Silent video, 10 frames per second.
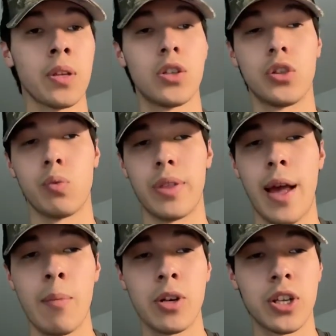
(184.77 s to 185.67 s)
Just with
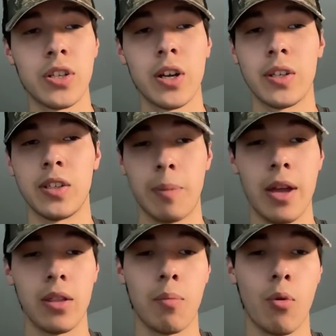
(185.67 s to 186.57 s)
how much Kentucky
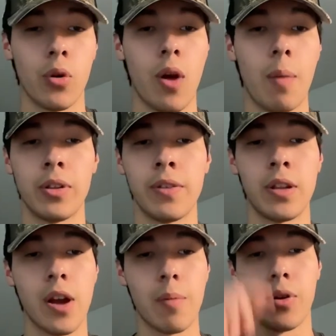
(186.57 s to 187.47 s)
spent in the portal, I believe the
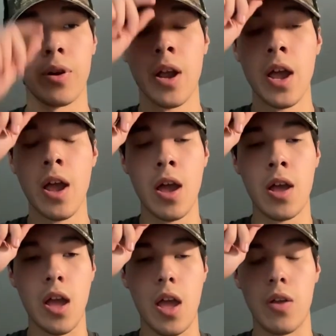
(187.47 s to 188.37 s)
number
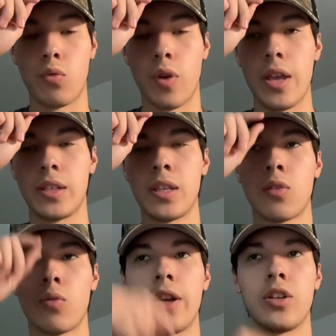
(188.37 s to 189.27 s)
is in
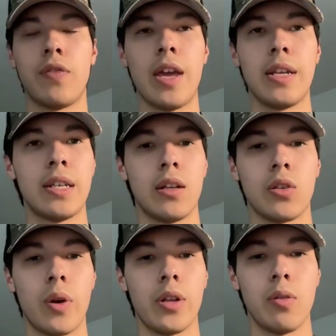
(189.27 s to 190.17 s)
the range of 18 to
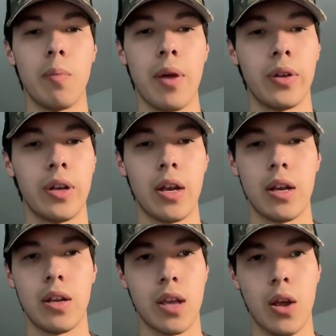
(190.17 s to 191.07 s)
22 million,
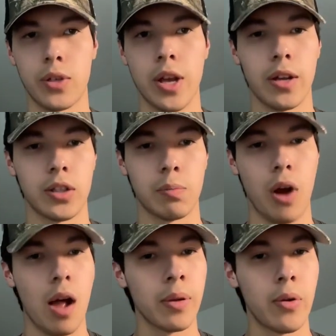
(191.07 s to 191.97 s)
and Otega is
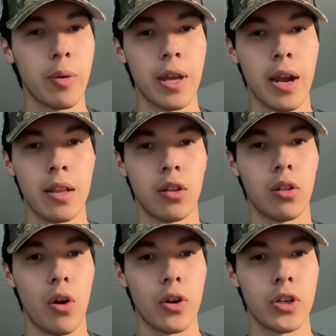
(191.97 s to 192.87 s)
probably going to be getting the
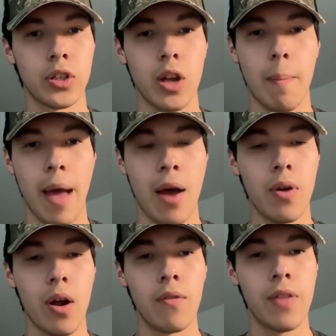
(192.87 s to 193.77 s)
largest amount
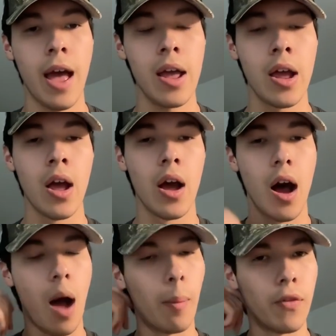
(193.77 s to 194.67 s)
of that
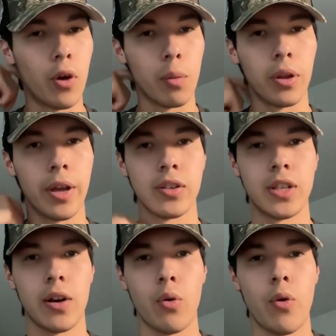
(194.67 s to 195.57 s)
of all the players
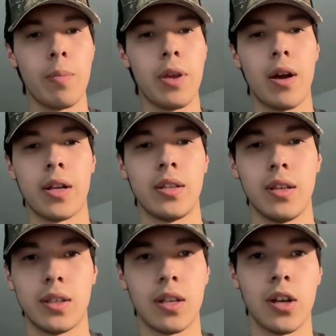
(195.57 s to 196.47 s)
that are going to be on
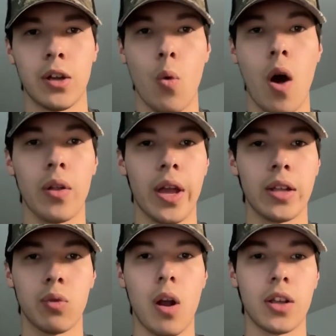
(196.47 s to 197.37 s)
this Kentucky
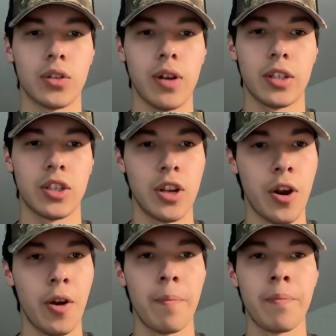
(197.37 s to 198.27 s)
Wildcats roster next
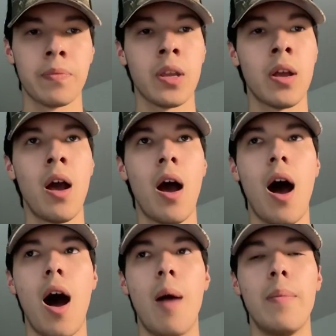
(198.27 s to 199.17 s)
year.
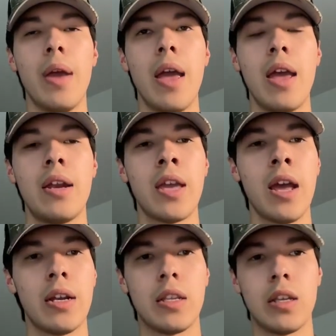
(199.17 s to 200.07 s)
And
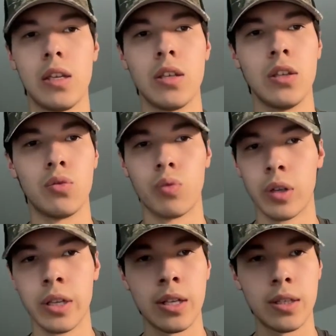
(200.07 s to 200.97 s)
again, he's
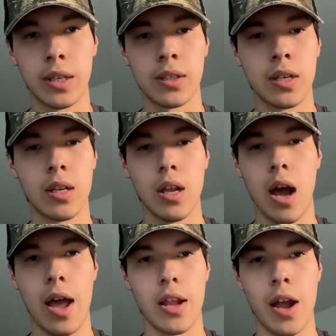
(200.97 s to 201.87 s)
really consistent.
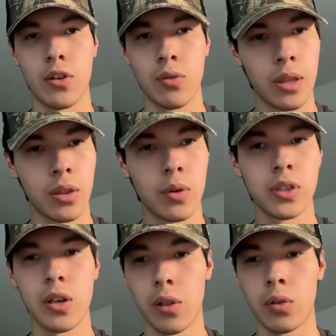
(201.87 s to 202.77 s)
I do think there is
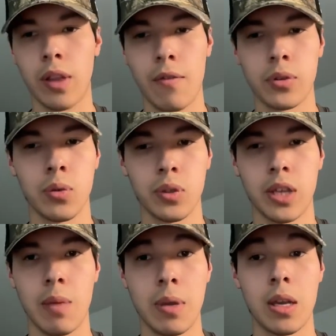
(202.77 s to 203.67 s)
another level to his
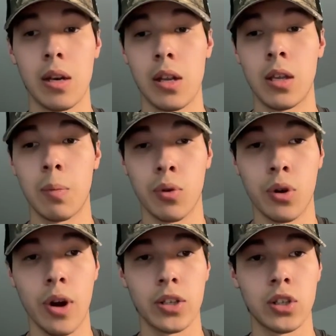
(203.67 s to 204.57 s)
game he can
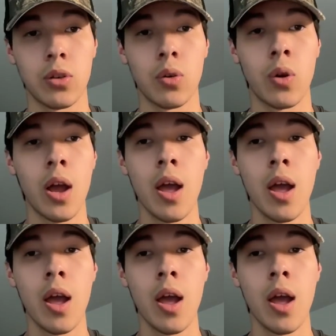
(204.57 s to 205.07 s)
progress to.